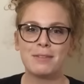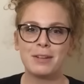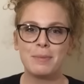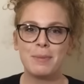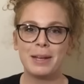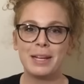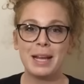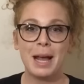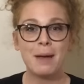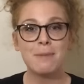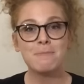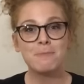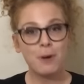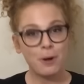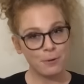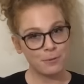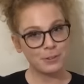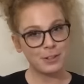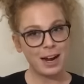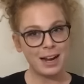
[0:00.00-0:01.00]
everybody, I'm
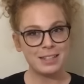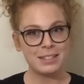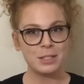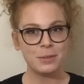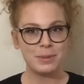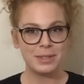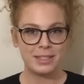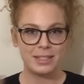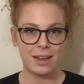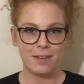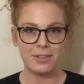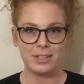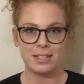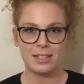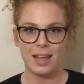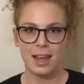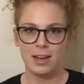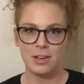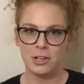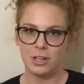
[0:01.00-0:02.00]
Volverizer with
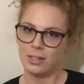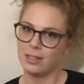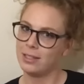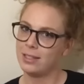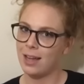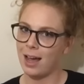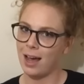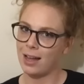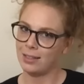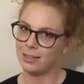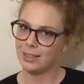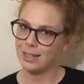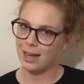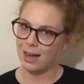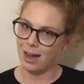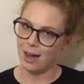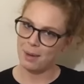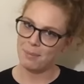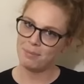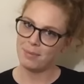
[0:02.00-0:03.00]

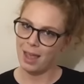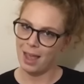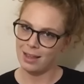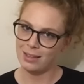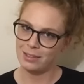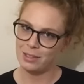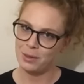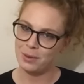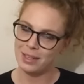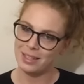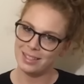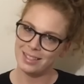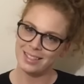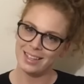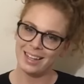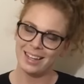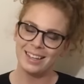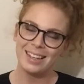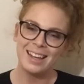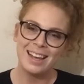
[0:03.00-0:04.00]
Devaskation.com, as you can
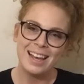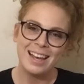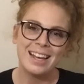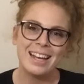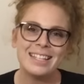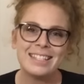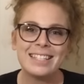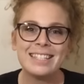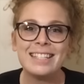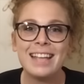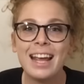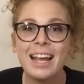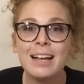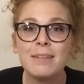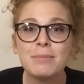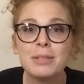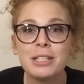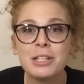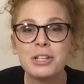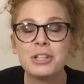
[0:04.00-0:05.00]
see, and today
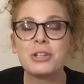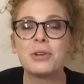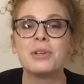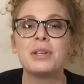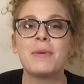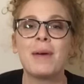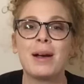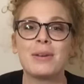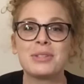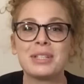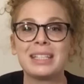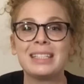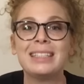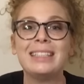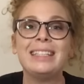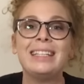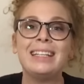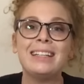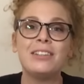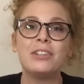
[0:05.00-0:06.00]
I'm going to show you how to
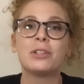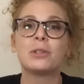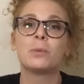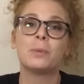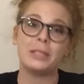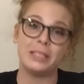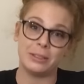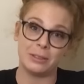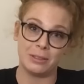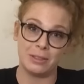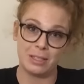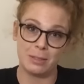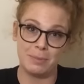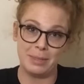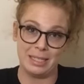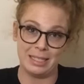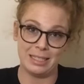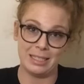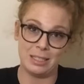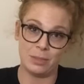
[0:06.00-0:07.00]
clean your wheels,
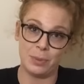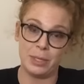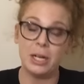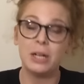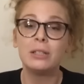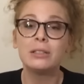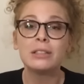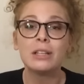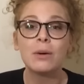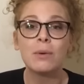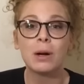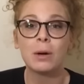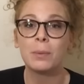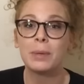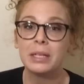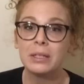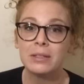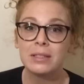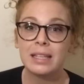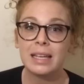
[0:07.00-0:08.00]
because we all know our
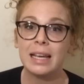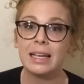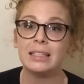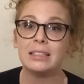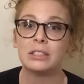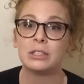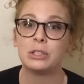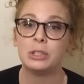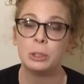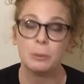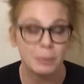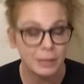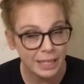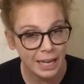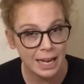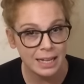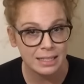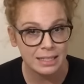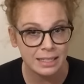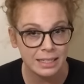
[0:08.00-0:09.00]
wheels get super
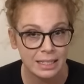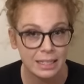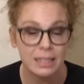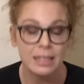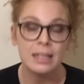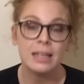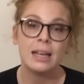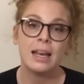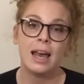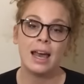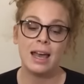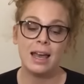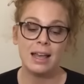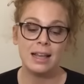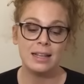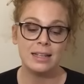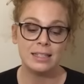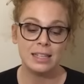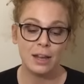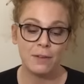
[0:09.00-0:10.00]
nasty,
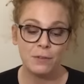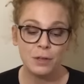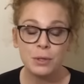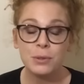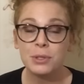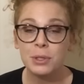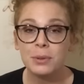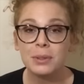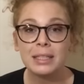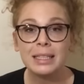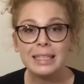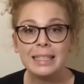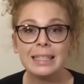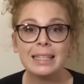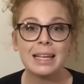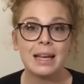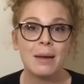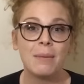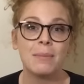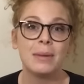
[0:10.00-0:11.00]
and if you don't clean
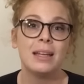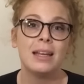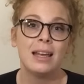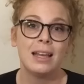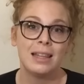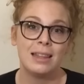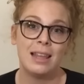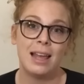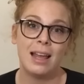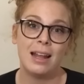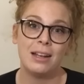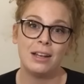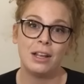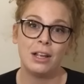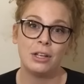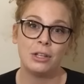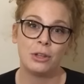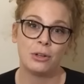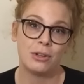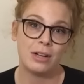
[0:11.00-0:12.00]
them,
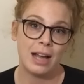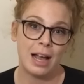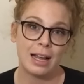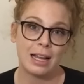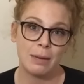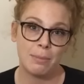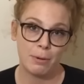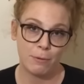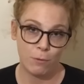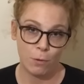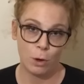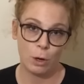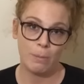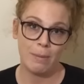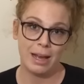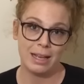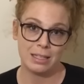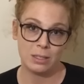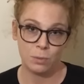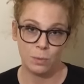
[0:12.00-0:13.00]
then they're not going to perform
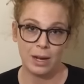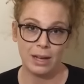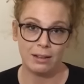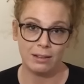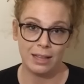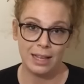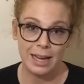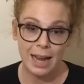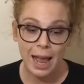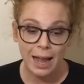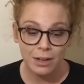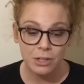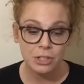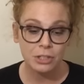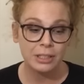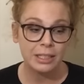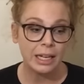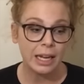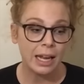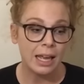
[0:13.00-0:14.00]
as well. And
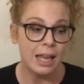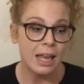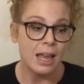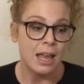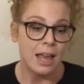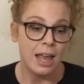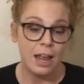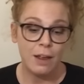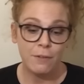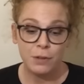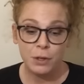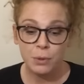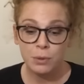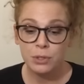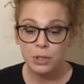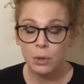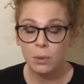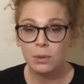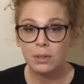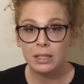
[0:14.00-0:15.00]
actually, if you
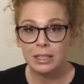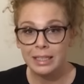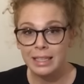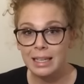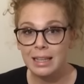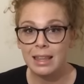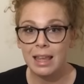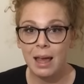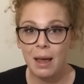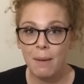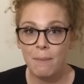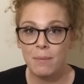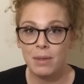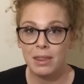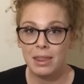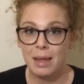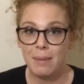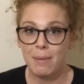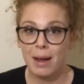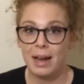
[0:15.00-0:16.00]
don't clean them,
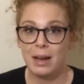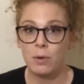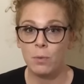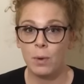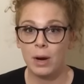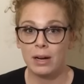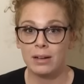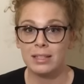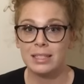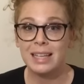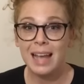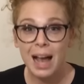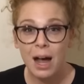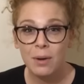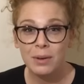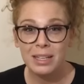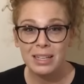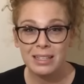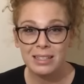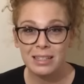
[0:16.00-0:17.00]
they might wear
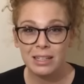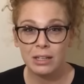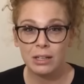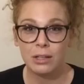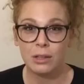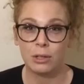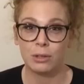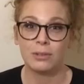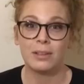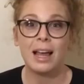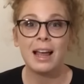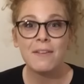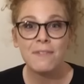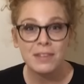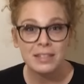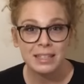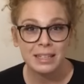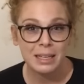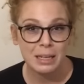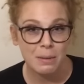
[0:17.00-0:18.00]
down easier, their life
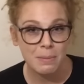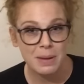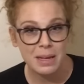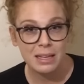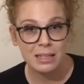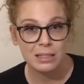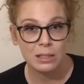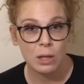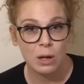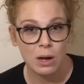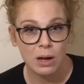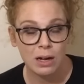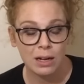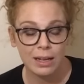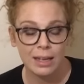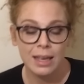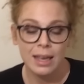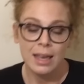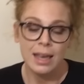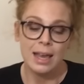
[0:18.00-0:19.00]
isn't going to be as
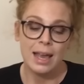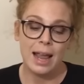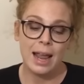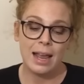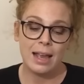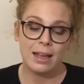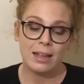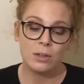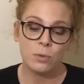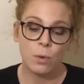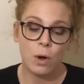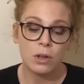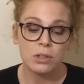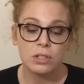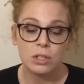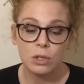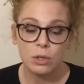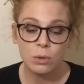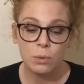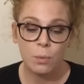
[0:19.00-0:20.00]
long, and
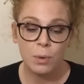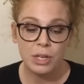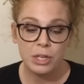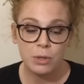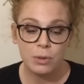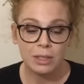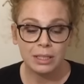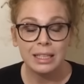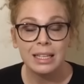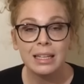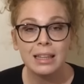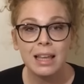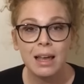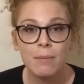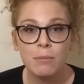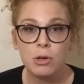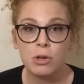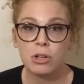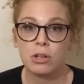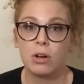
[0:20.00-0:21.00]
also when you clean
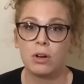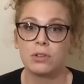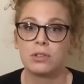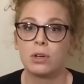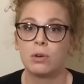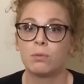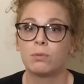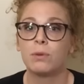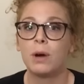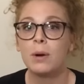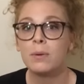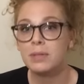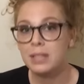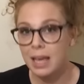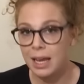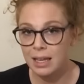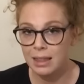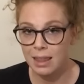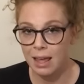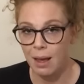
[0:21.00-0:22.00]
them, you should also
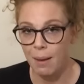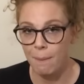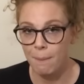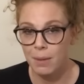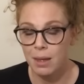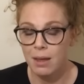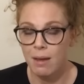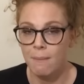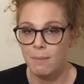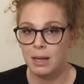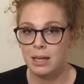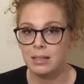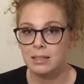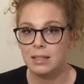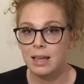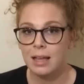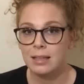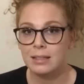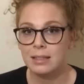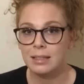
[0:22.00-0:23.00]
rotate them, because
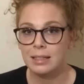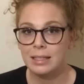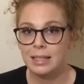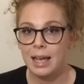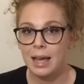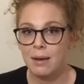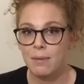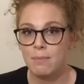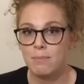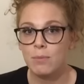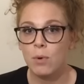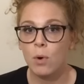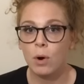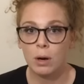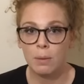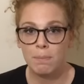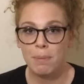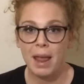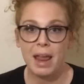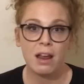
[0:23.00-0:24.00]
that's going to get
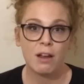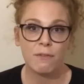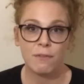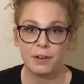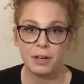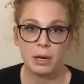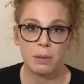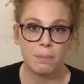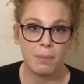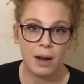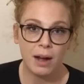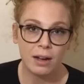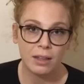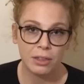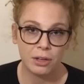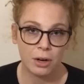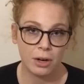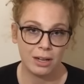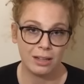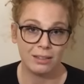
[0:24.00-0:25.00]
more bang for your buck.
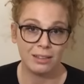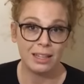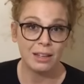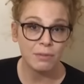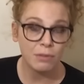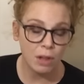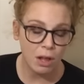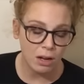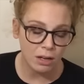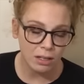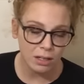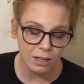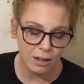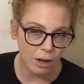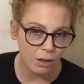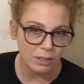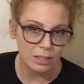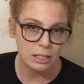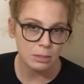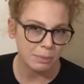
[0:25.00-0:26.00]
They're going to live longer.
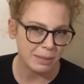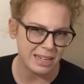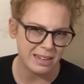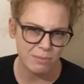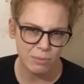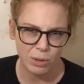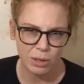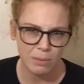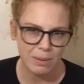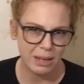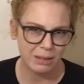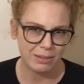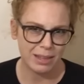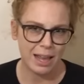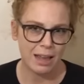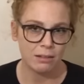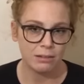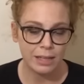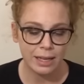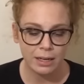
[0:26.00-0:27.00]
I'll explain more about
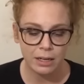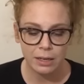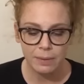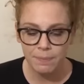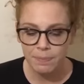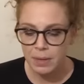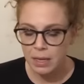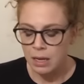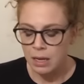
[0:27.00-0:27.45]
that later.